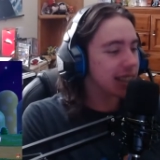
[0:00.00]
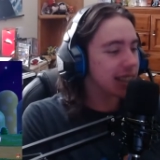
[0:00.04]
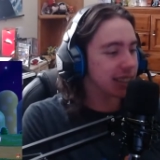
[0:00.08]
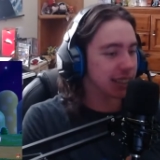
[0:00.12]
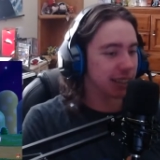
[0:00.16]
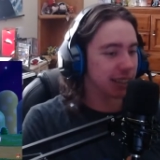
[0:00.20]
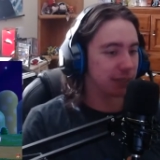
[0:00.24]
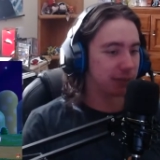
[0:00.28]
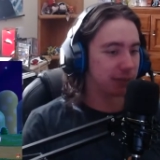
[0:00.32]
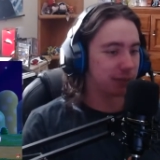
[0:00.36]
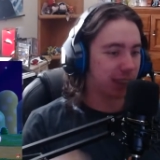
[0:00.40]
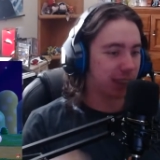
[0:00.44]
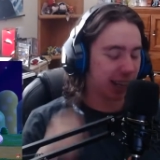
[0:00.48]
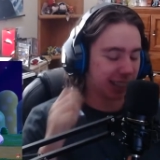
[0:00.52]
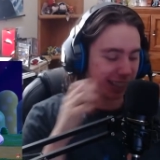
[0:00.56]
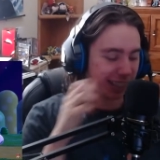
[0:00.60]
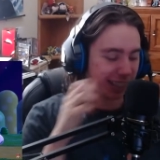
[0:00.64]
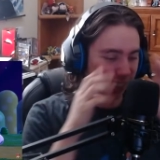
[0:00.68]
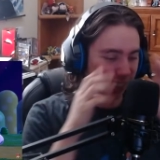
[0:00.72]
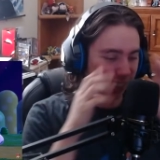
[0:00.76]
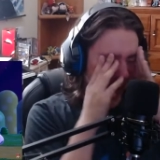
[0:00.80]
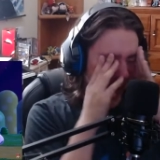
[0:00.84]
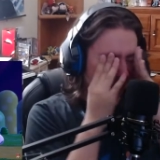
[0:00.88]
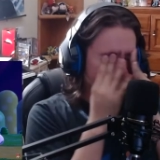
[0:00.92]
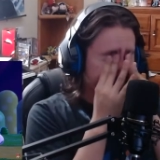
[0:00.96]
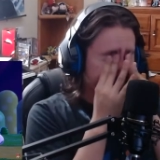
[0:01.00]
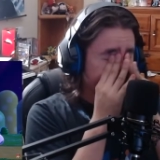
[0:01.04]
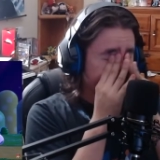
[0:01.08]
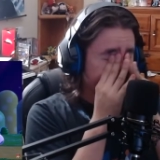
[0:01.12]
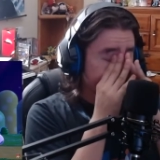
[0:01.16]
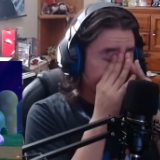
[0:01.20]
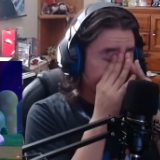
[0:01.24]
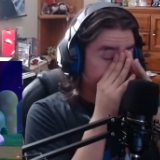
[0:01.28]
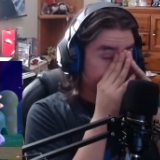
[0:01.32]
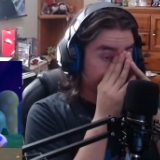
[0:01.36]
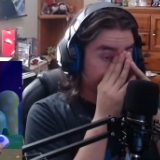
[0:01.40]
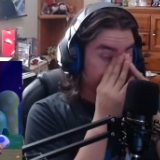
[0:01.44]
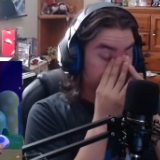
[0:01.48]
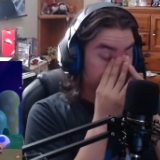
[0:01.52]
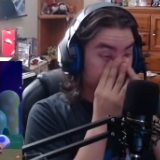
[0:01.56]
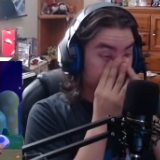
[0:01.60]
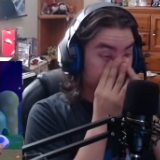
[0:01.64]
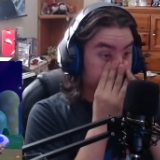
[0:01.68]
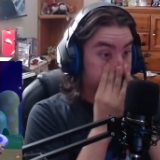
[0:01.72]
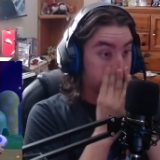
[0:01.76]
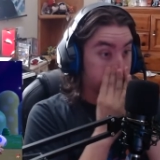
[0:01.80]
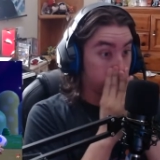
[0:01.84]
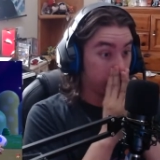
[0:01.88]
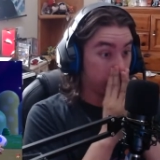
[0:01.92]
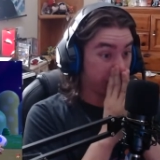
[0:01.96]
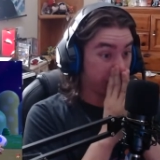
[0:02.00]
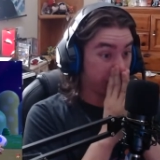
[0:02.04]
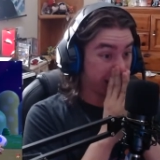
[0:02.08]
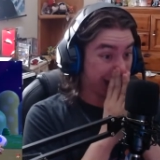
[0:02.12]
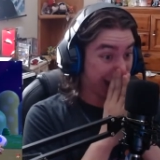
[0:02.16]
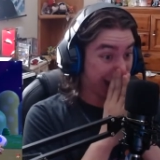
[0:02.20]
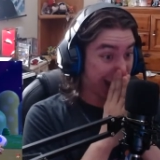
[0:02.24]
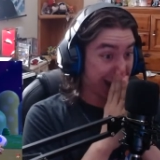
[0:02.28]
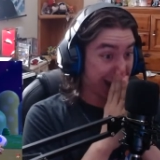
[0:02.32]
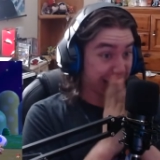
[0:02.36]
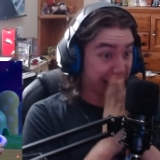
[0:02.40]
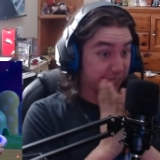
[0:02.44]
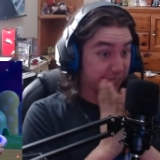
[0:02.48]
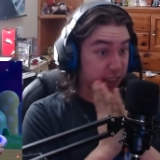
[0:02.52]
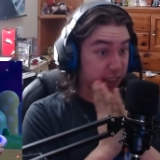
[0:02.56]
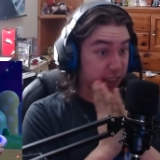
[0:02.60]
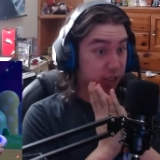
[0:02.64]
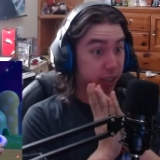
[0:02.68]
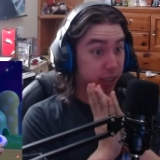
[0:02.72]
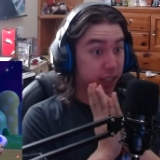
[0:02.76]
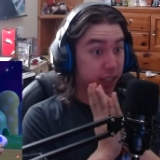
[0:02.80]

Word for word: Finally, okay, good. What are they adding to it?